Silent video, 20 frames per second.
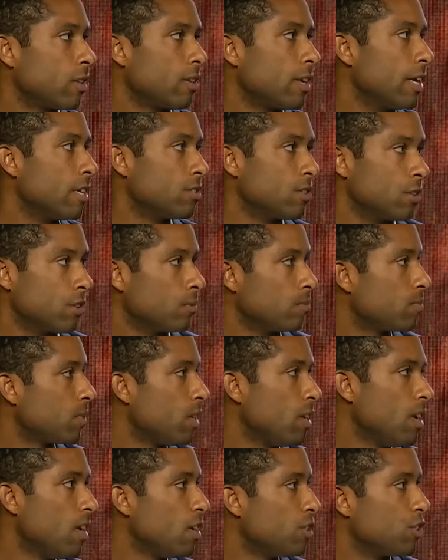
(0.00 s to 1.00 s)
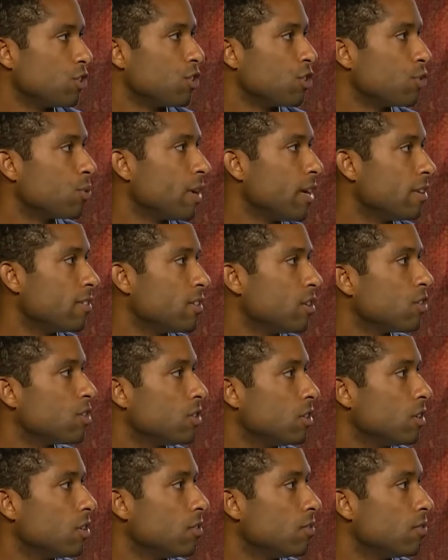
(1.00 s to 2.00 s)
as there's just a transition
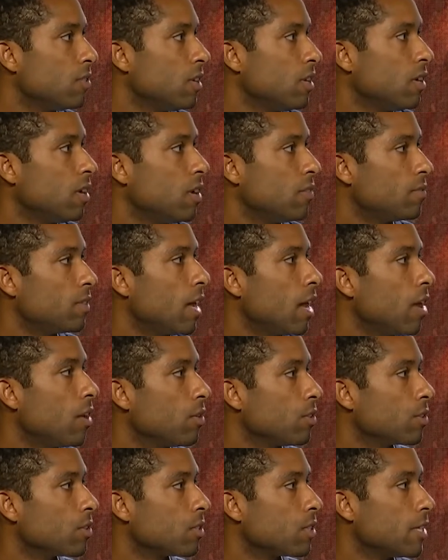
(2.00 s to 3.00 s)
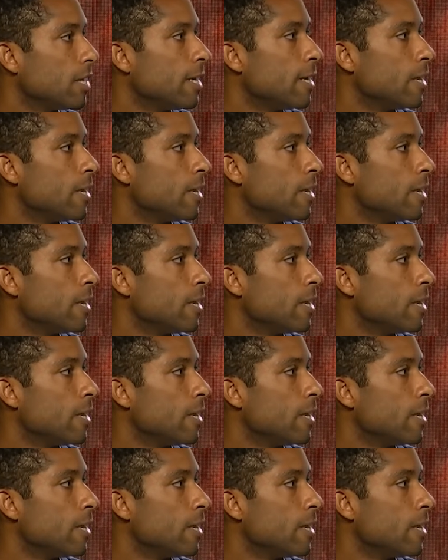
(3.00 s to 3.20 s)
of dollars